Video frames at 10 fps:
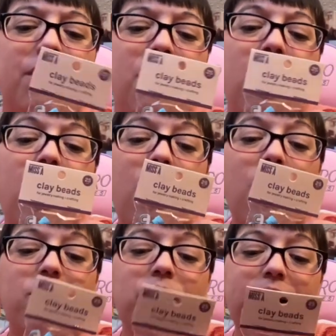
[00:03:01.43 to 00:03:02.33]

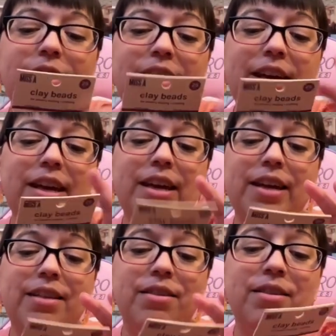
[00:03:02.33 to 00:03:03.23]
oh, look at
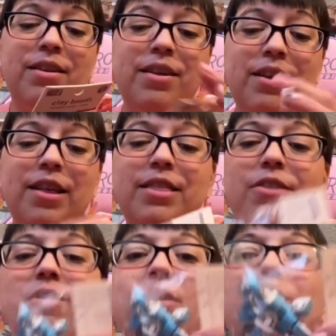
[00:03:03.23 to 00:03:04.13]
these.
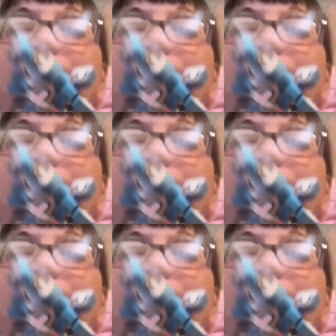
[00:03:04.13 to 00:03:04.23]
These are little